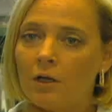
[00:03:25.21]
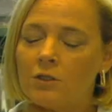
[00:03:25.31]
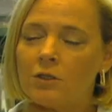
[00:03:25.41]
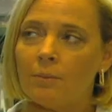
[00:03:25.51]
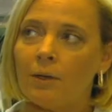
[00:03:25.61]

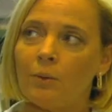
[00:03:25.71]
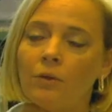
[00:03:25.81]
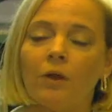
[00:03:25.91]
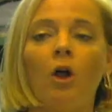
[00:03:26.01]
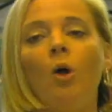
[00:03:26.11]
somebody
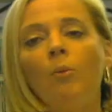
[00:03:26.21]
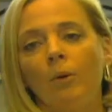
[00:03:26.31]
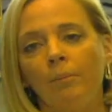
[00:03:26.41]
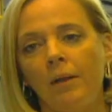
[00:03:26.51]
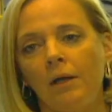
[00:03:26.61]
with a
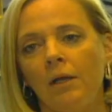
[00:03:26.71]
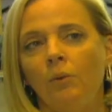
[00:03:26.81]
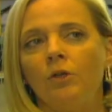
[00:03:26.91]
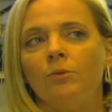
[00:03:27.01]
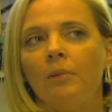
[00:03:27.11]
comorbidity,
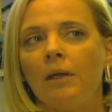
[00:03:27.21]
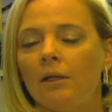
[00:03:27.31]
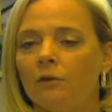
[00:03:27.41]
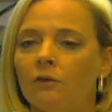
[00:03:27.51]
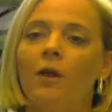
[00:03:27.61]
which
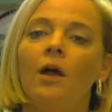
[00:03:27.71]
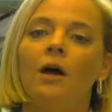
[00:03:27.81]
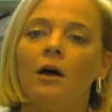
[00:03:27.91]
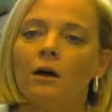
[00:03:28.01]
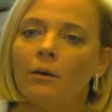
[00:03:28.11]
means
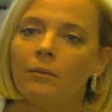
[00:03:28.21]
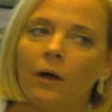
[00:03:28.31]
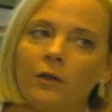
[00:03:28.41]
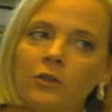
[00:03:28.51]
a